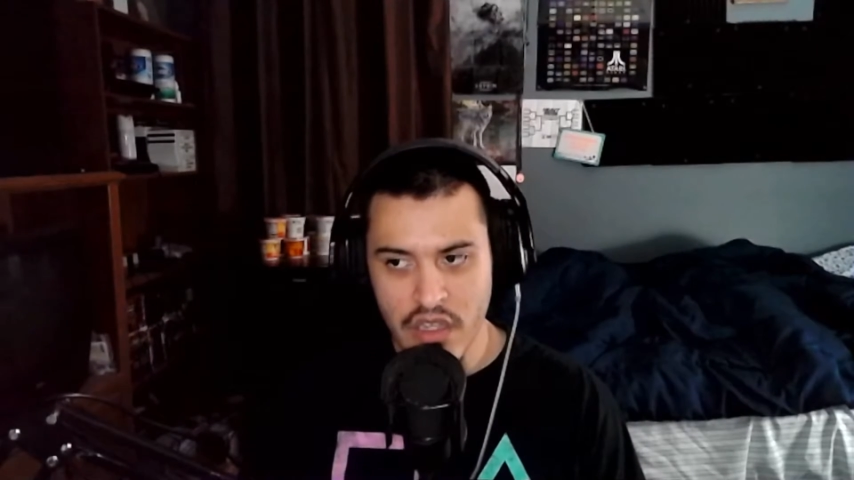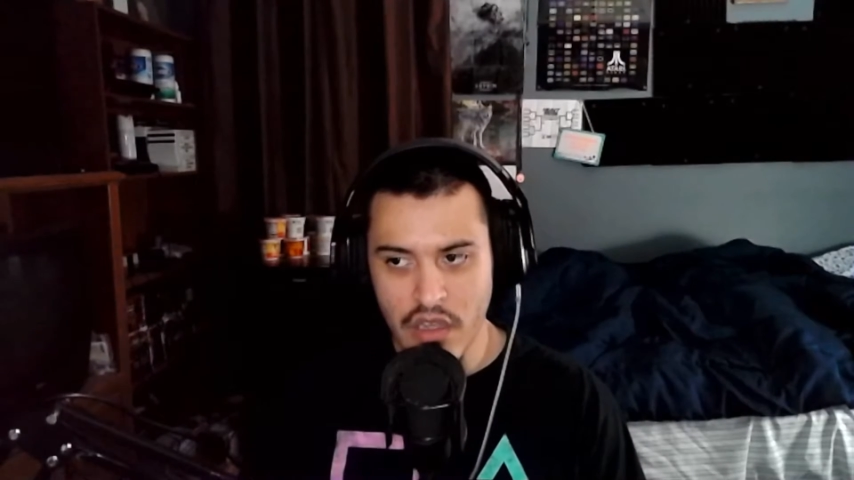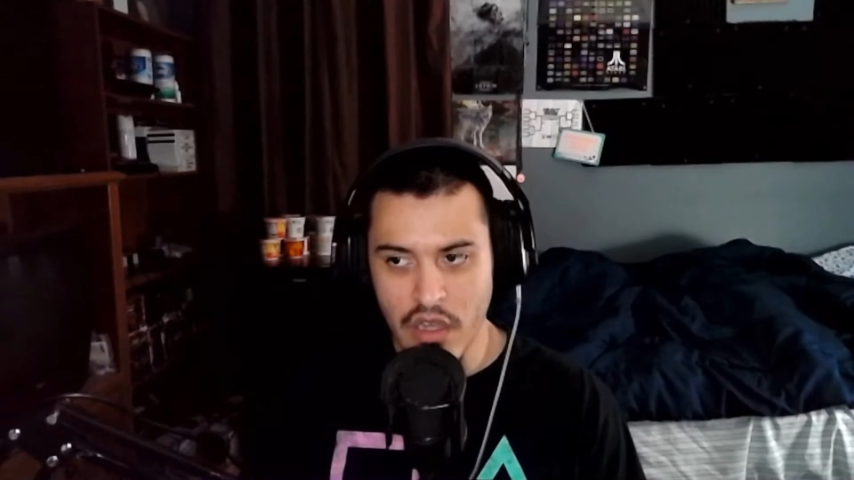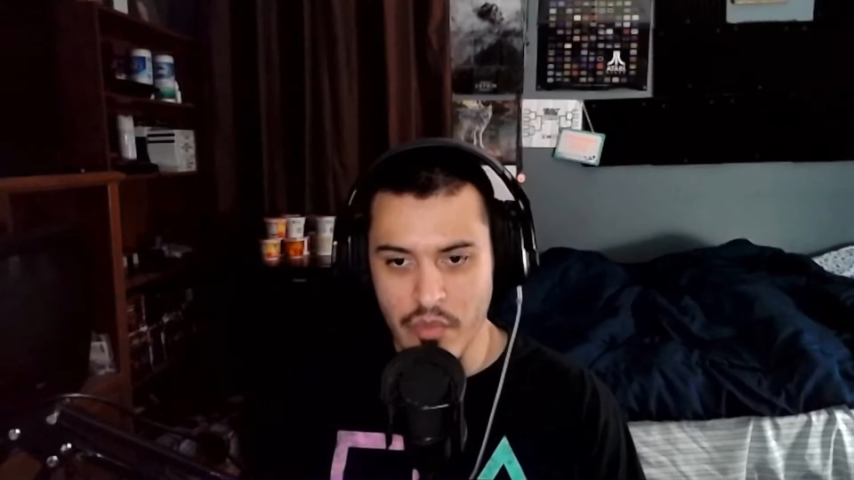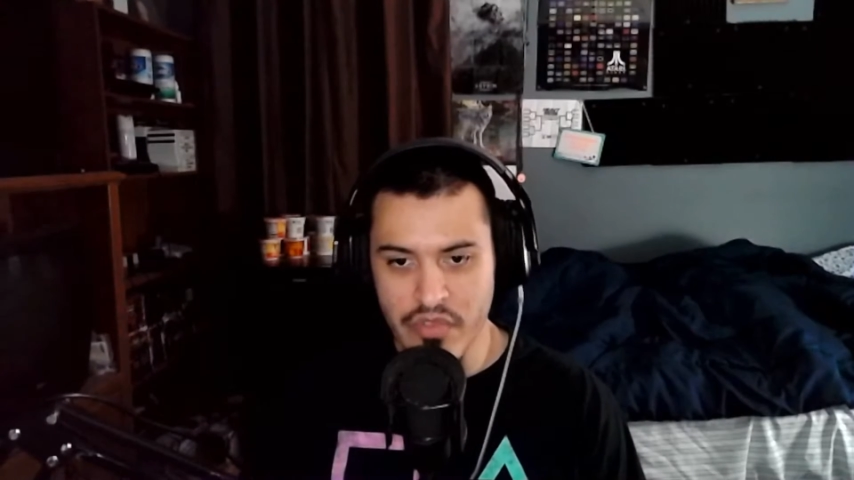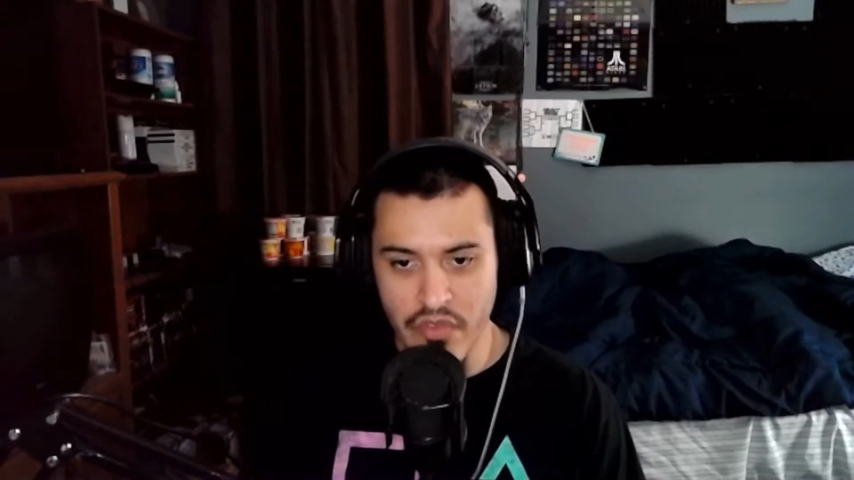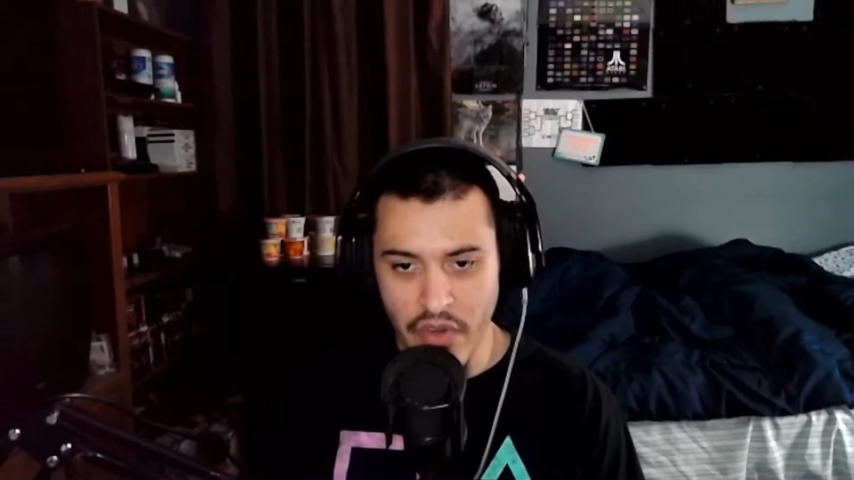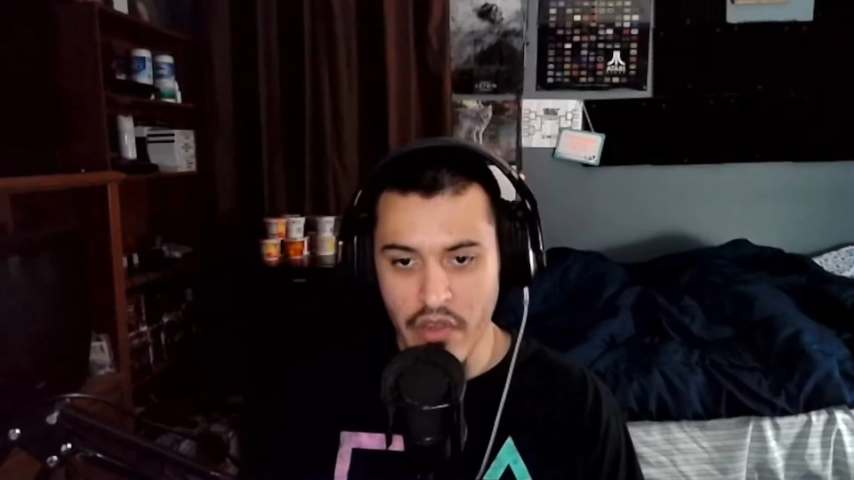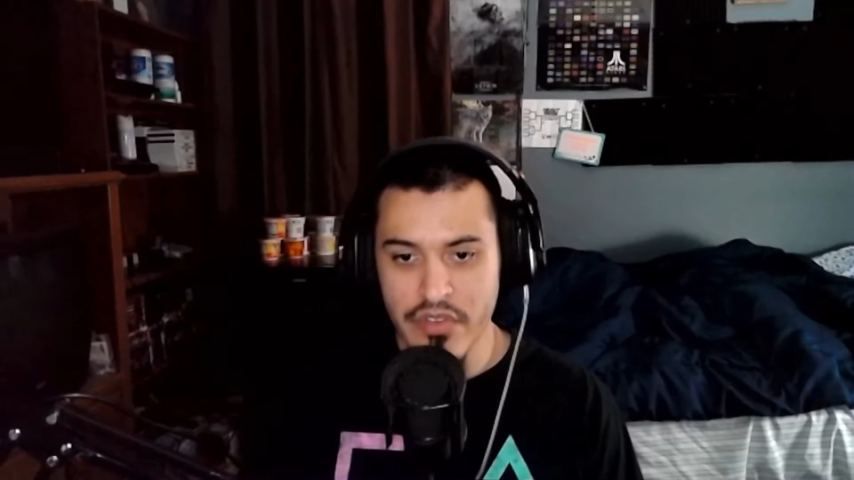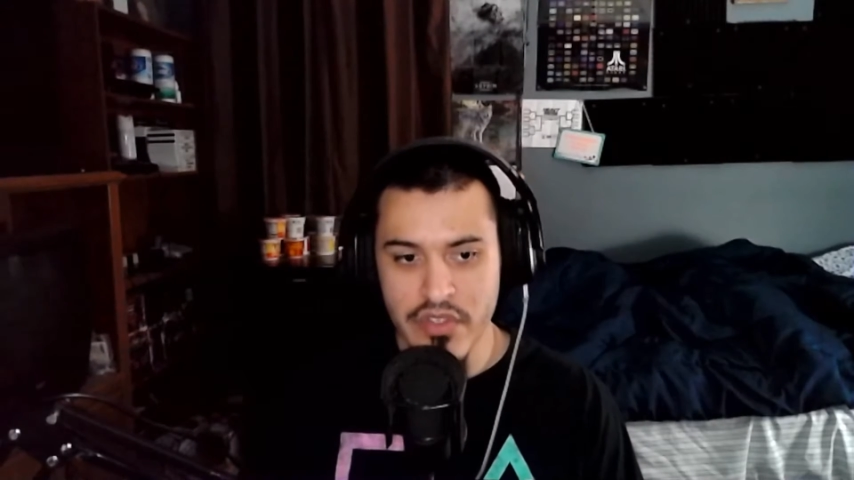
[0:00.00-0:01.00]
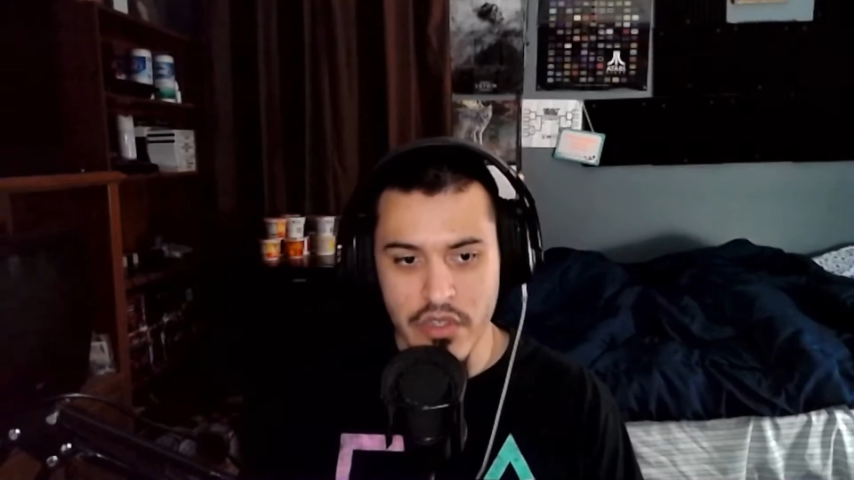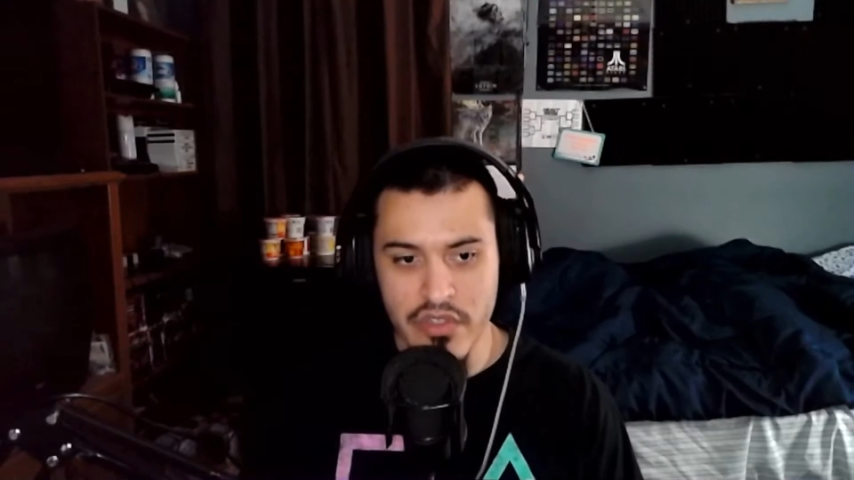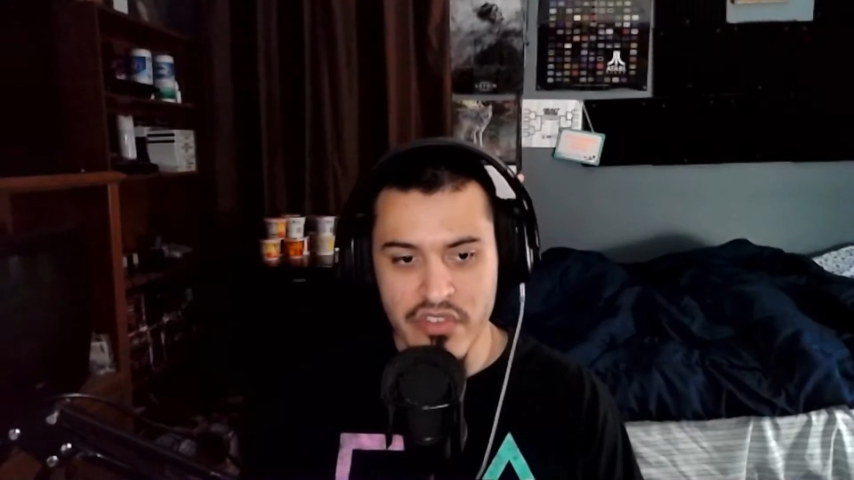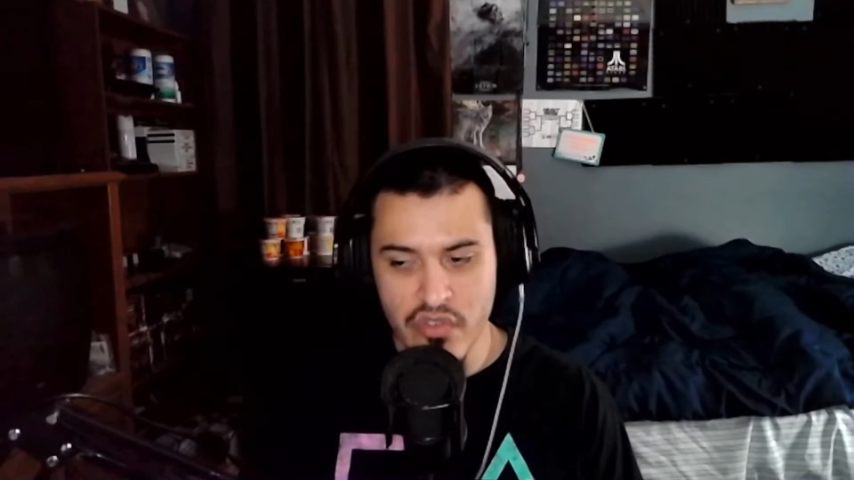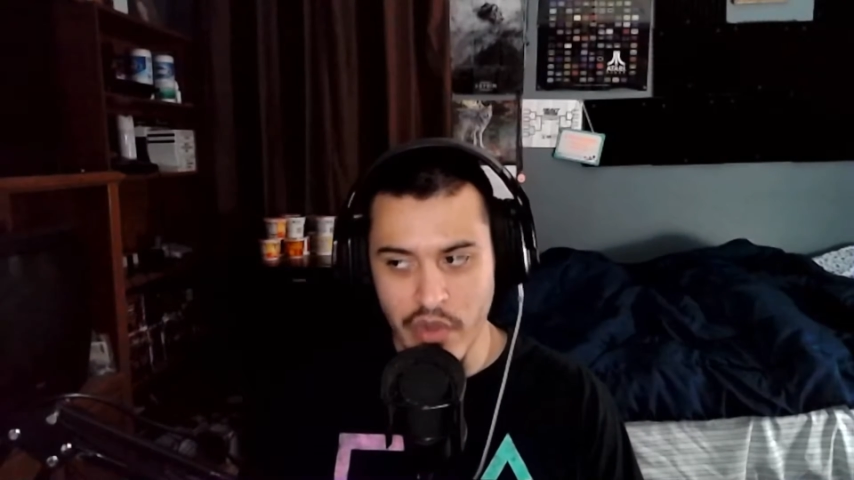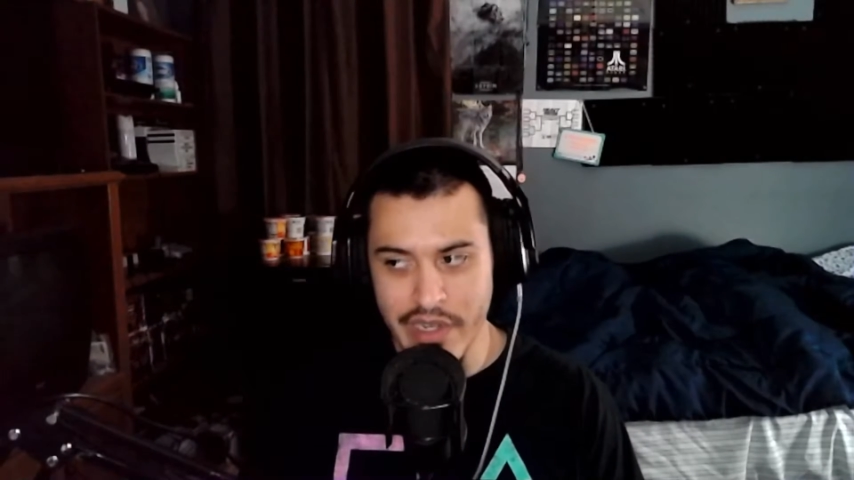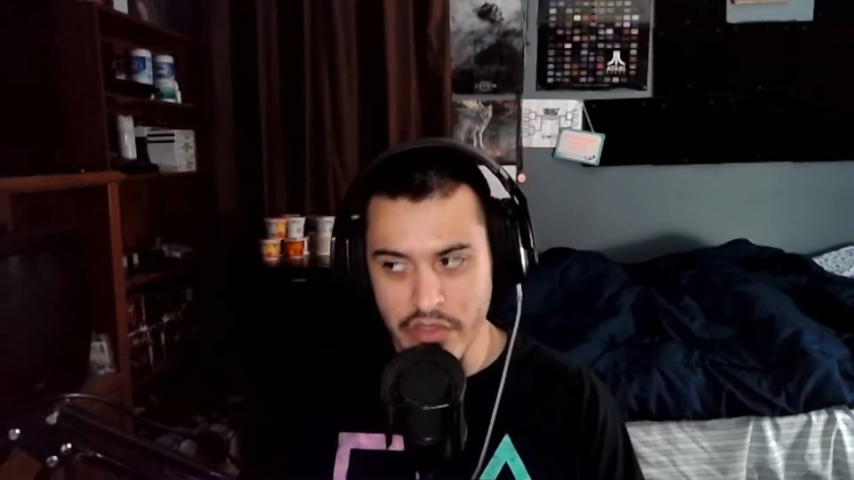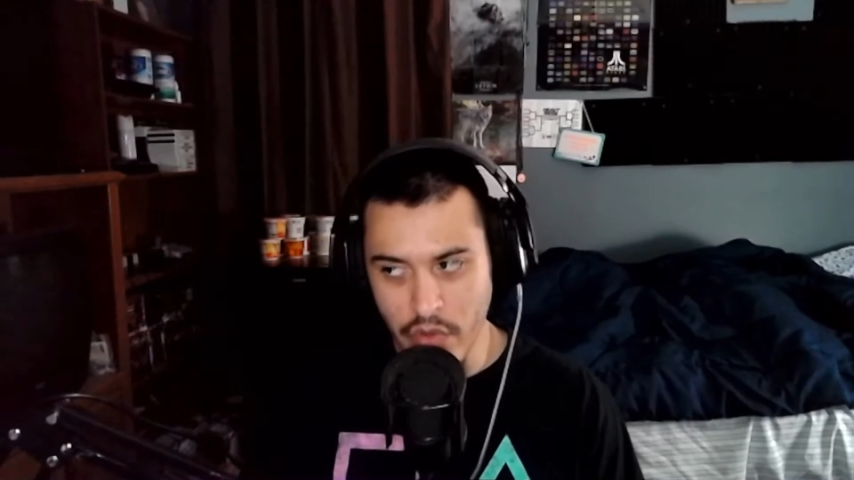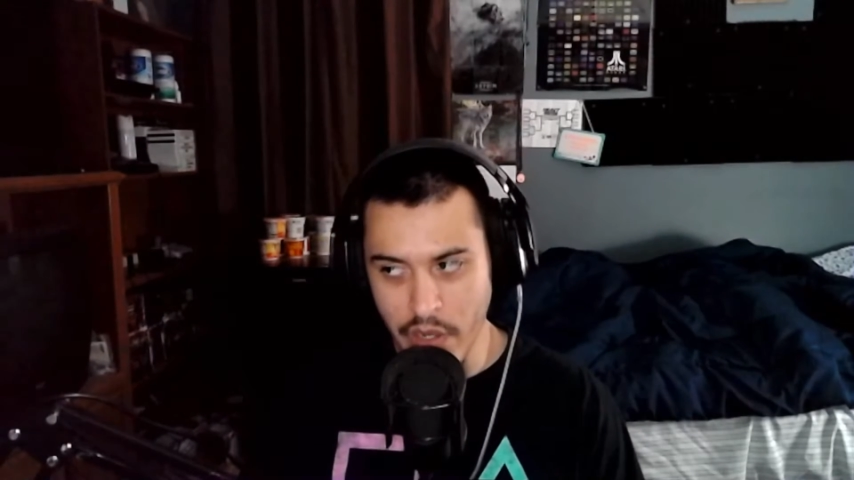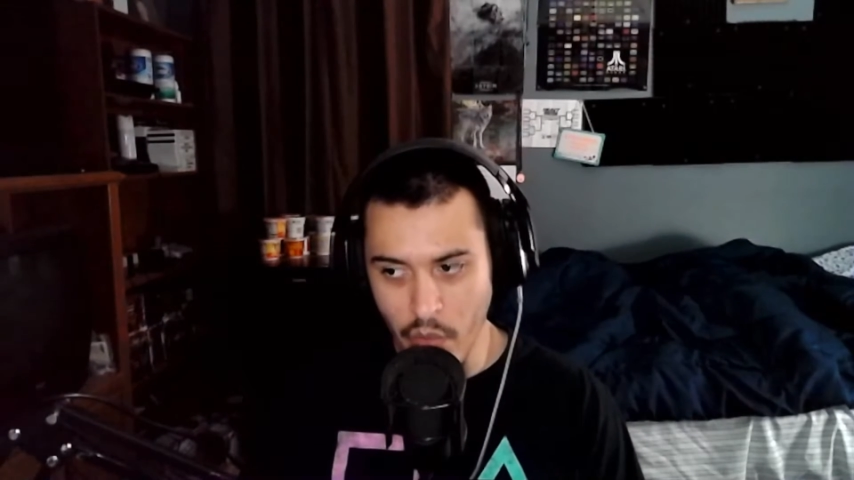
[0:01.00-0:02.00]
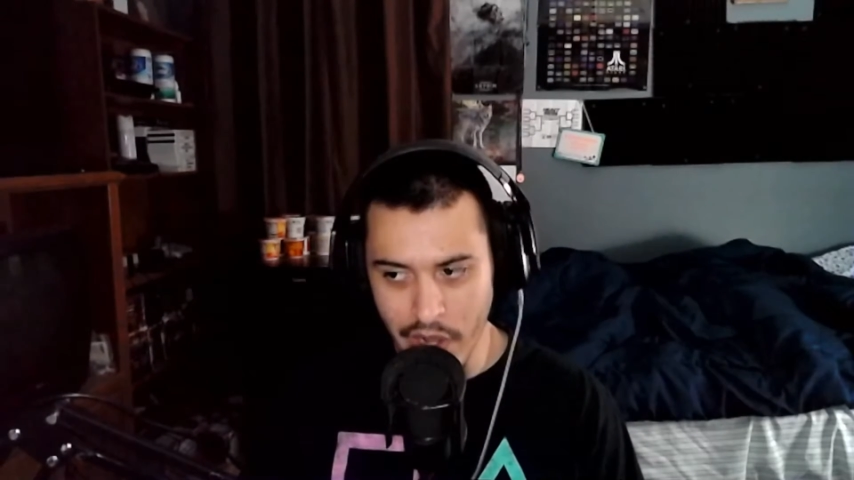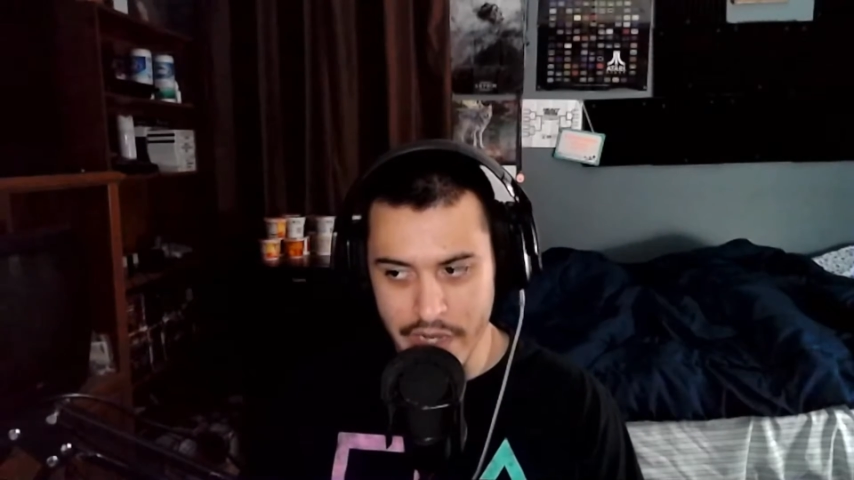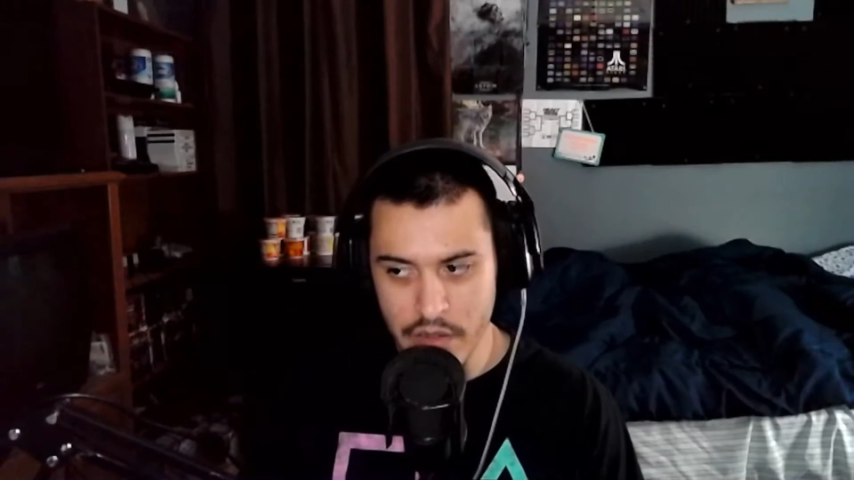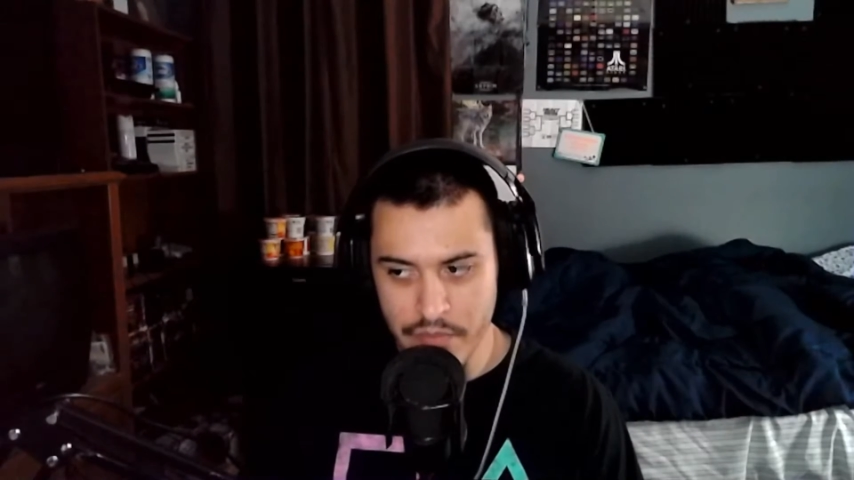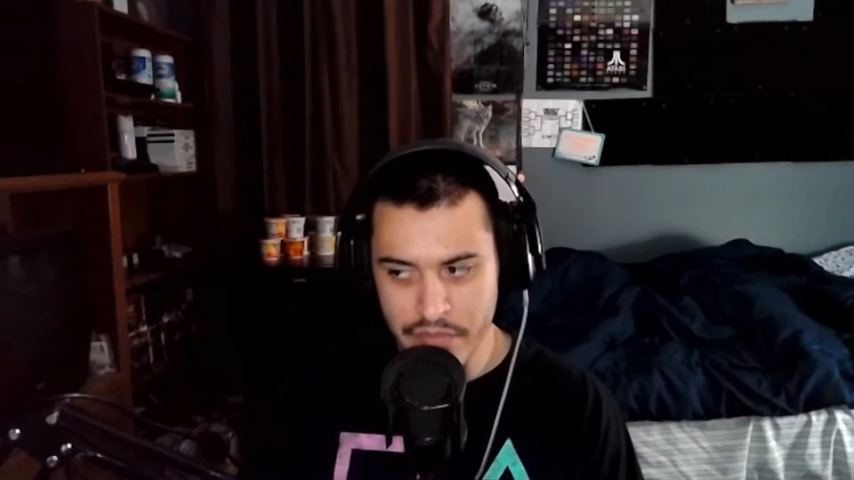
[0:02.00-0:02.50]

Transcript: um, Survivor Series 2021.